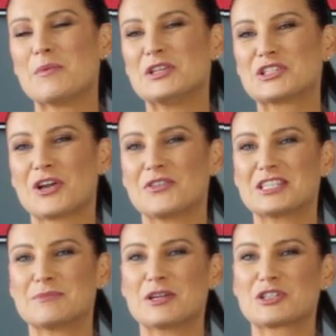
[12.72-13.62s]
where we show the
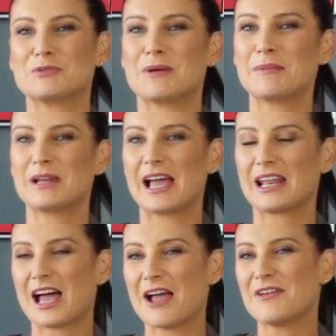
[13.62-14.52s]
special mum in our
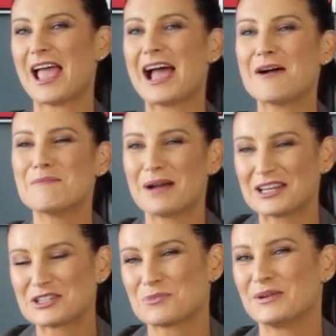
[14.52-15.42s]
life how
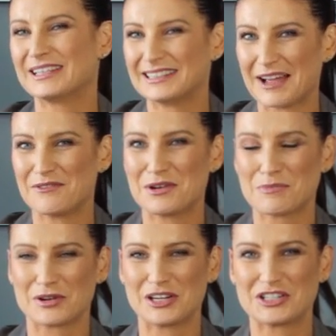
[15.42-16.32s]
much we love and
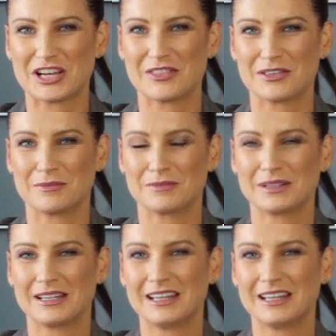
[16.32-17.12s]
appreciate them.